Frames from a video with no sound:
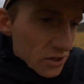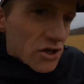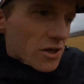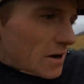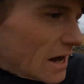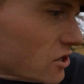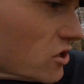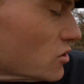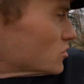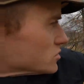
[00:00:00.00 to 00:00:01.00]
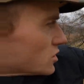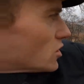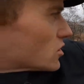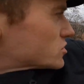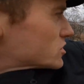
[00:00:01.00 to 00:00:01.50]
You can just imagine the old
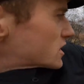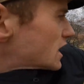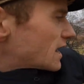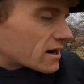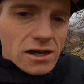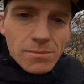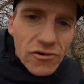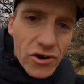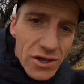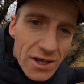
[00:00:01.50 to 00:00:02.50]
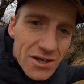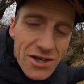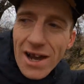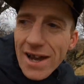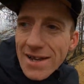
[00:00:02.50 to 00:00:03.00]
horse and cart coming around this
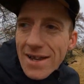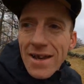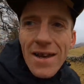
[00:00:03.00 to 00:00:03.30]
side.